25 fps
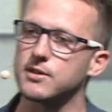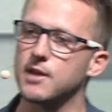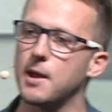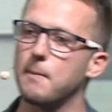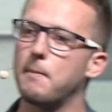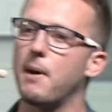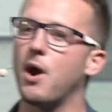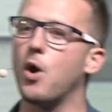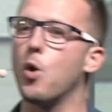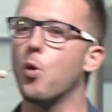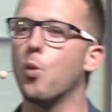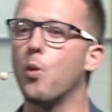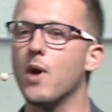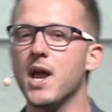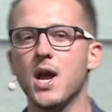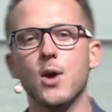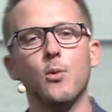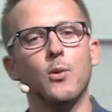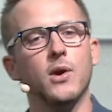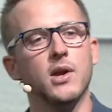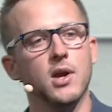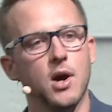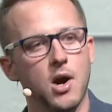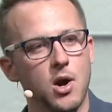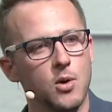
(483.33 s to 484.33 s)
about where
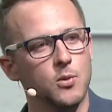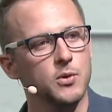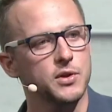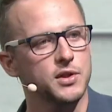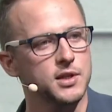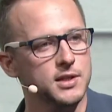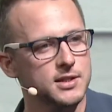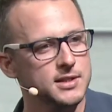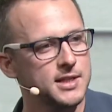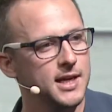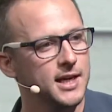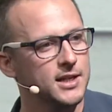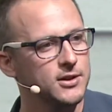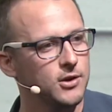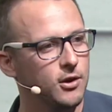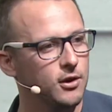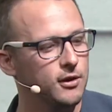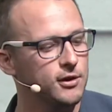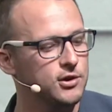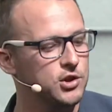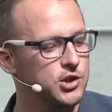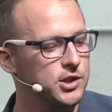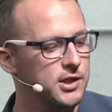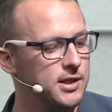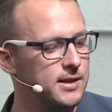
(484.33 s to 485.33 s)
we are with this
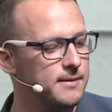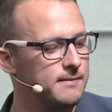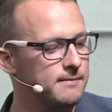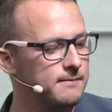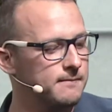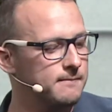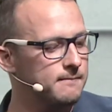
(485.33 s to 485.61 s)
technology.